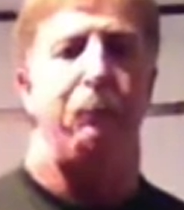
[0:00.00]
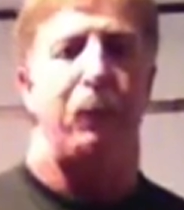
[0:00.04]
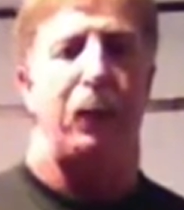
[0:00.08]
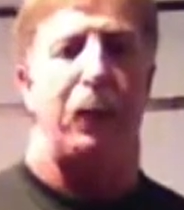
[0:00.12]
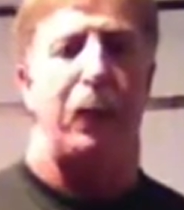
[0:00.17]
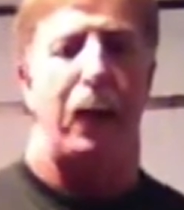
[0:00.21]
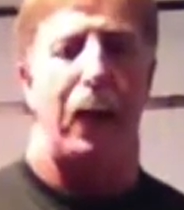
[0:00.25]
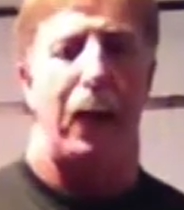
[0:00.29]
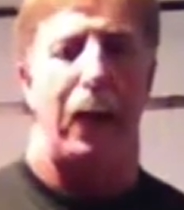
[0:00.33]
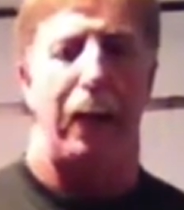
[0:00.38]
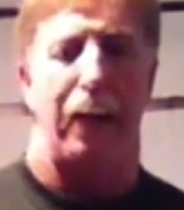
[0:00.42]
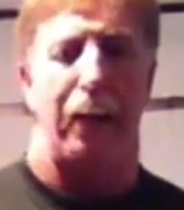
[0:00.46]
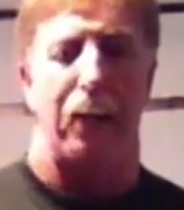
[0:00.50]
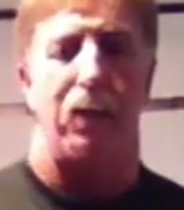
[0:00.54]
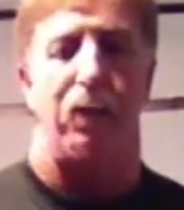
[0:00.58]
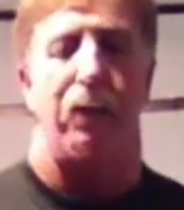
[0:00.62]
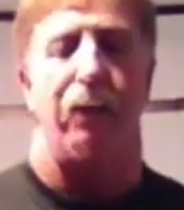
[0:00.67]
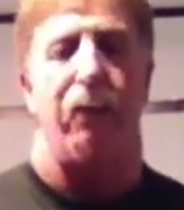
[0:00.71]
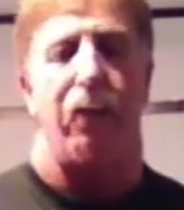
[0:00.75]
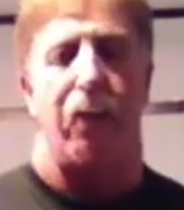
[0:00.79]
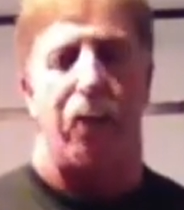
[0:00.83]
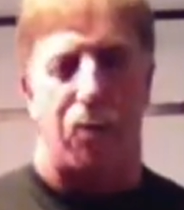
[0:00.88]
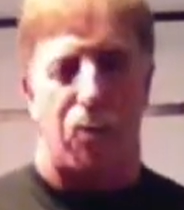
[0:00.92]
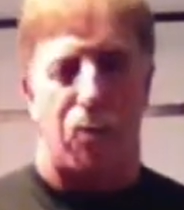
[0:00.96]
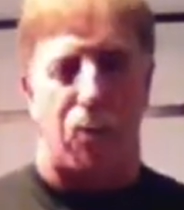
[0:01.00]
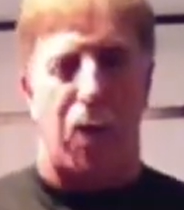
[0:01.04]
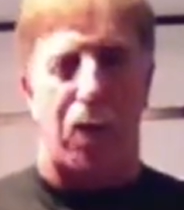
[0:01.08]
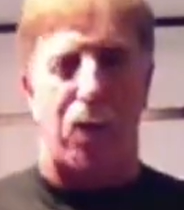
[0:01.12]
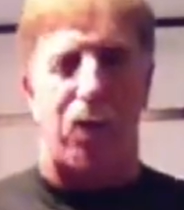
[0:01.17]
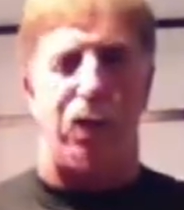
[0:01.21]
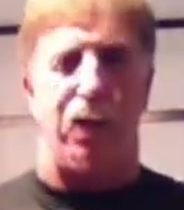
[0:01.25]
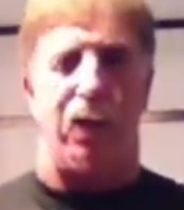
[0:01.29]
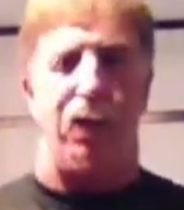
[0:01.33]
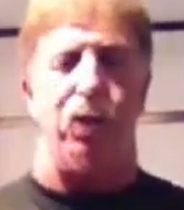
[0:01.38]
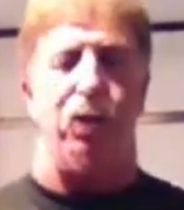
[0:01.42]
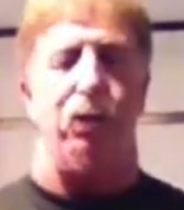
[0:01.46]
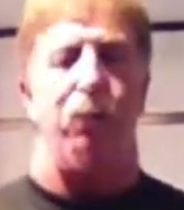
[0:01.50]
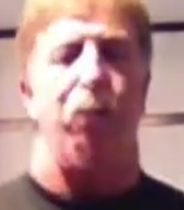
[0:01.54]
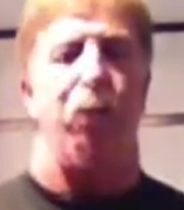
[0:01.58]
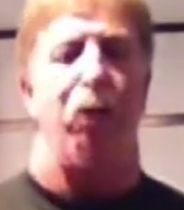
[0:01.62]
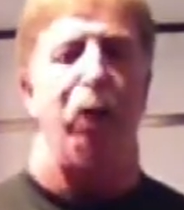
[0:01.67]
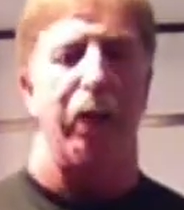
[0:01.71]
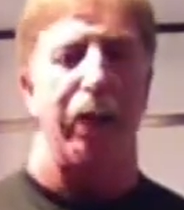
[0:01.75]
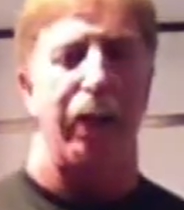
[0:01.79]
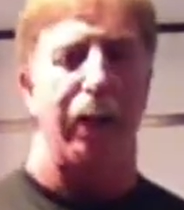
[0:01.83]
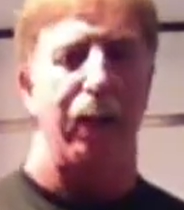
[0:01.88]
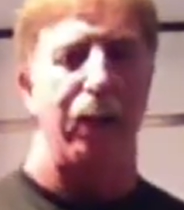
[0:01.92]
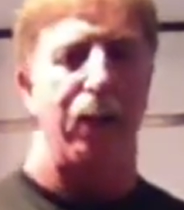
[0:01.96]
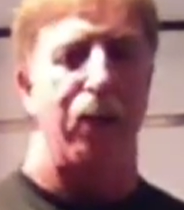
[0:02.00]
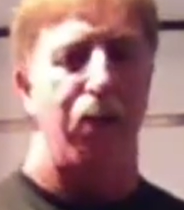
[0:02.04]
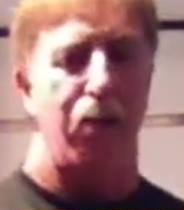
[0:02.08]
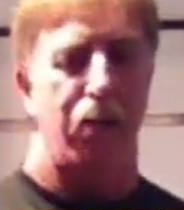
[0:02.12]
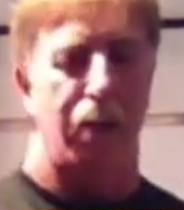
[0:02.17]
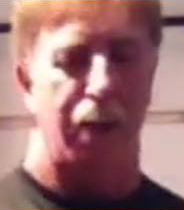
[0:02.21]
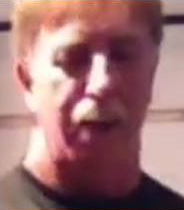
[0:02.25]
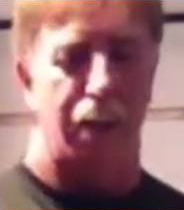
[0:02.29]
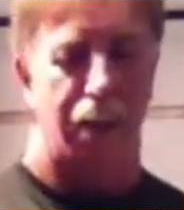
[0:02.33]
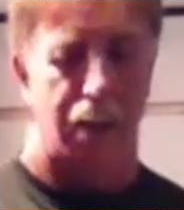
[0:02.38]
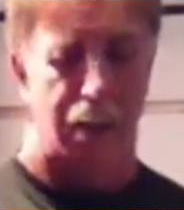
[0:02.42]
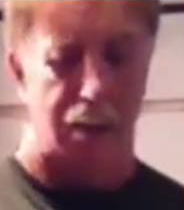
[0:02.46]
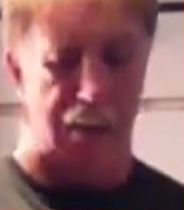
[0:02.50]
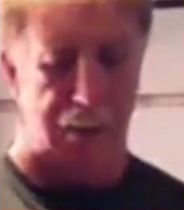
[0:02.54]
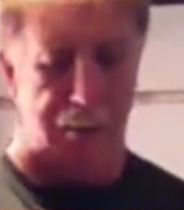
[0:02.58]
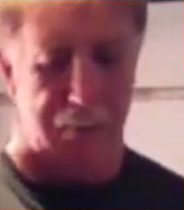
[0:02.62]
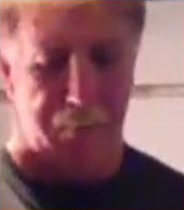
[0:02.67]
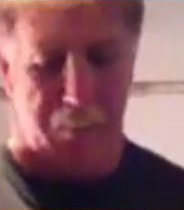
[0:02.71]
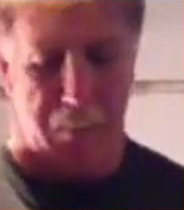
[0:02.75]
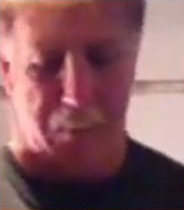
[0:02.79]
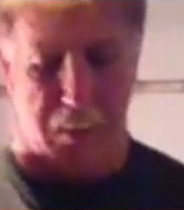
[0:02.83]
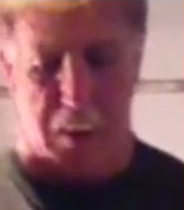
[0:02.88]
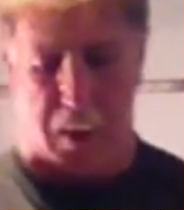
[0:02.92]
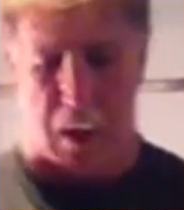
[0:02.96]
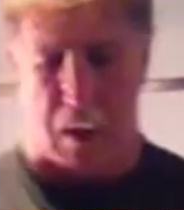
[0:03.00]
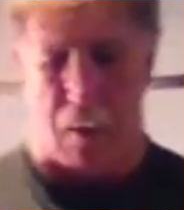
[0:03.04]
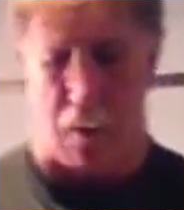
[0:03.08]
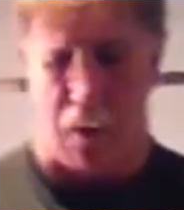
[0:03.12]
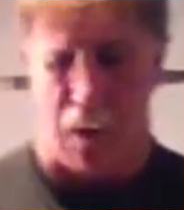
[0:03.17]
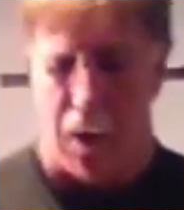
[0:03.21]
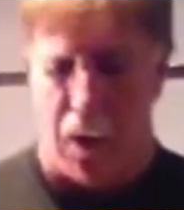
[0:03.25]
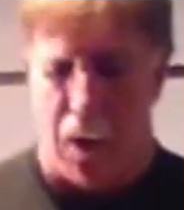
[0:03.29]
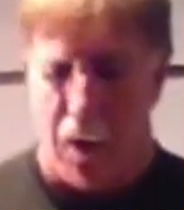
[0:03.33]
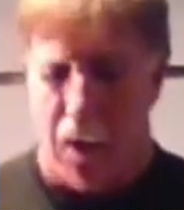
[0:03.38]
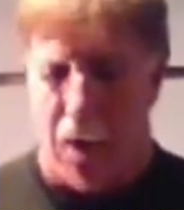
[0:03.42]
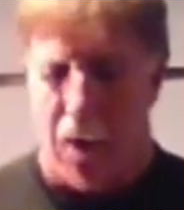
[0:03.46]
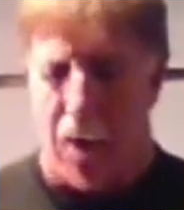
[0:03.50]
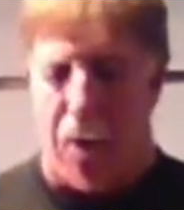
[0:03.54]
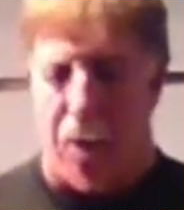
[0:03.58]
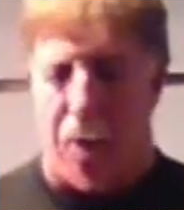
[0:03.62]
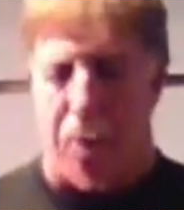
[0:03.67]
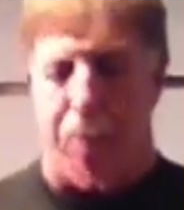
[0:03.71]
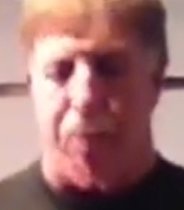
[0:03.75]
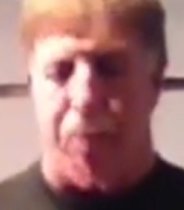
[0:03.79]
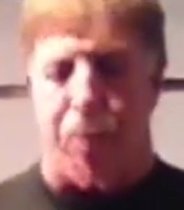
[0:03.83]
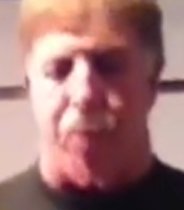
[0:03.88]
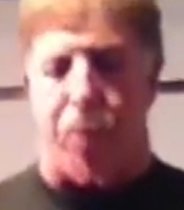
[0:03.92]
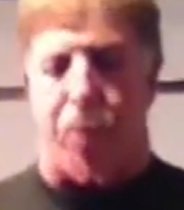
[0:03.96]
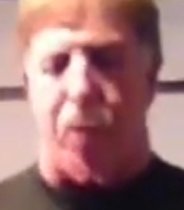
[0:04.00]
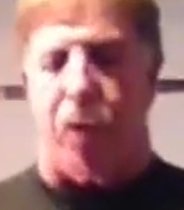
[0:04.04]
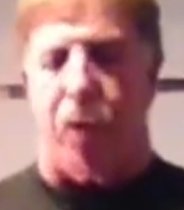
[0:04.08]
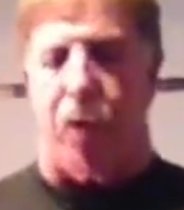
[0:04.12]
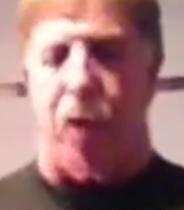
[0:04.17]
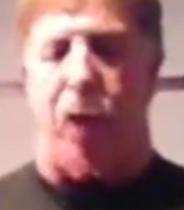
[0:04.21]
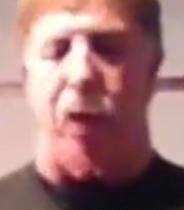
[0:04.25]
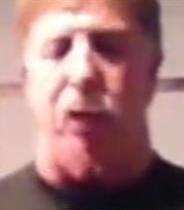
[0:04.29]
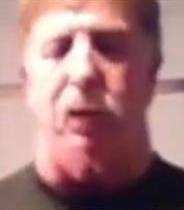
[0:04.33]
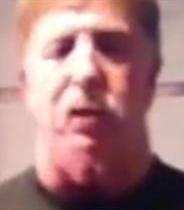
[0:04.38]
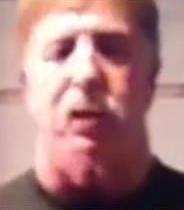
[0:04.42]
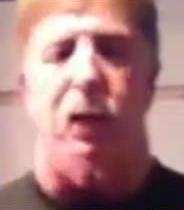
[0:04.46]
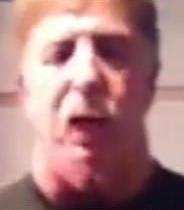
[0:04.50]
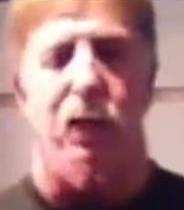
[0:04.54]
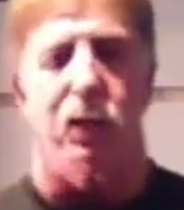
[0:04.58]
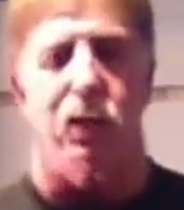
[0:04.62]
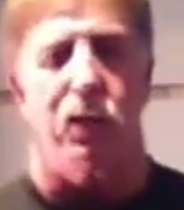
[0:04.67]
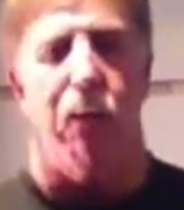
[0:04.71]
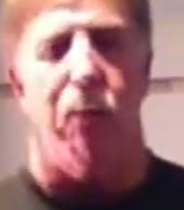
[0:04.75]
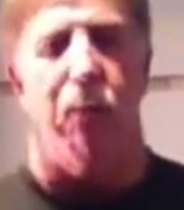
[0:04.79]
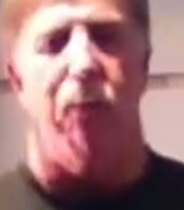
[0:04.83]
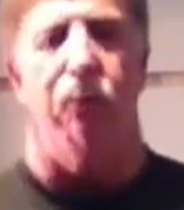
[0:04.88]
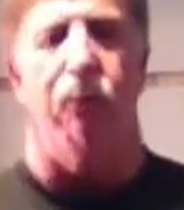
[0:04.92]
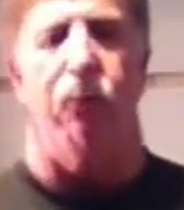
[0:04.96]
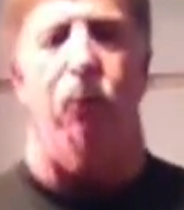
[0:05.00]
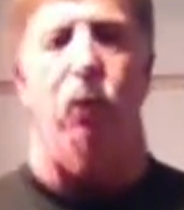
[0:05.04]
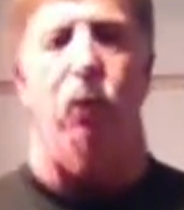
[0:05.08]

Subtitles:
mechanics of the thrust that you're putting into it. Now, exercise #4,